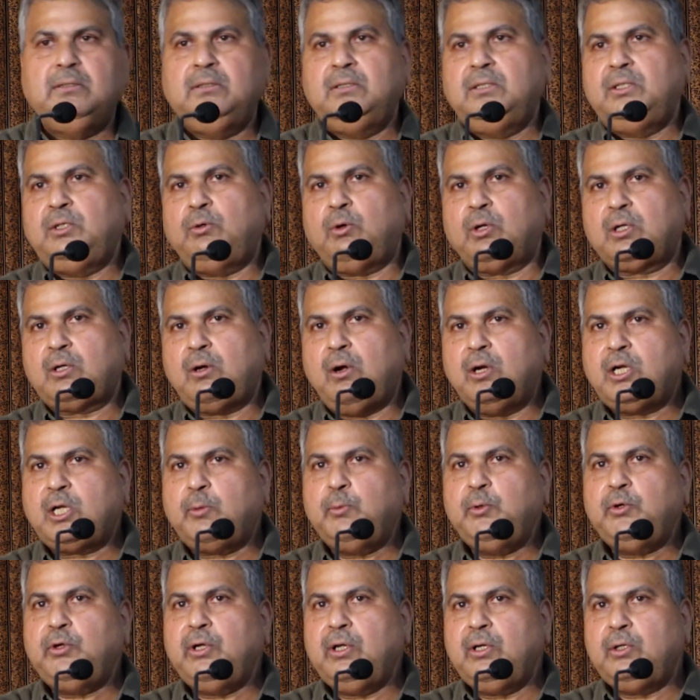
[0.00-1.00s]
you are
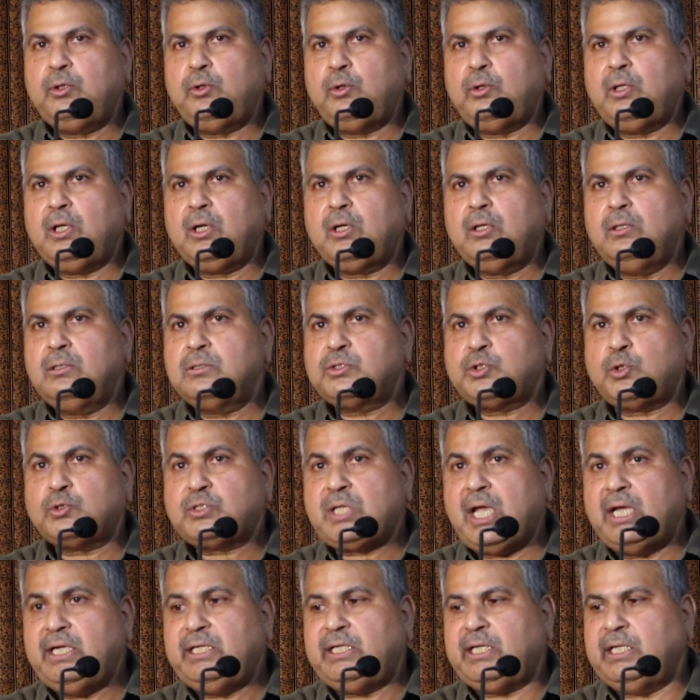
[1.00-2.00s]
contributing to the
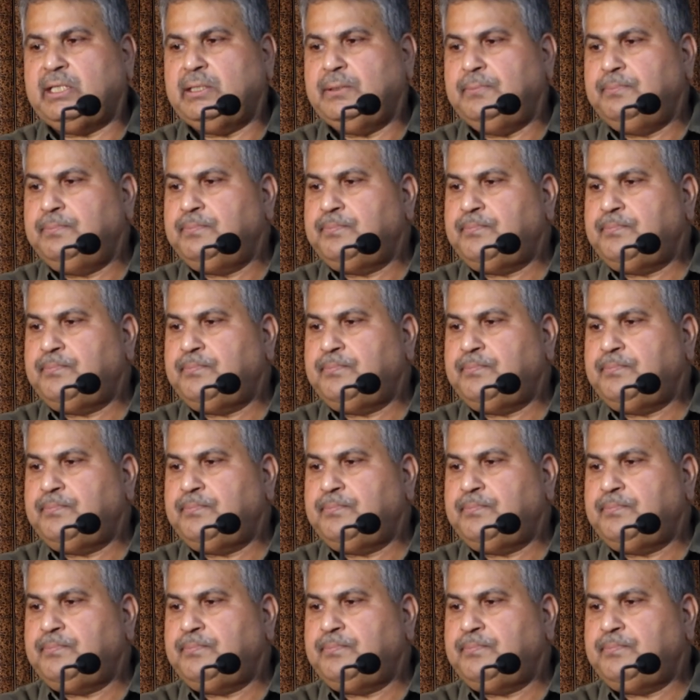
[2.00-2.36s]
society.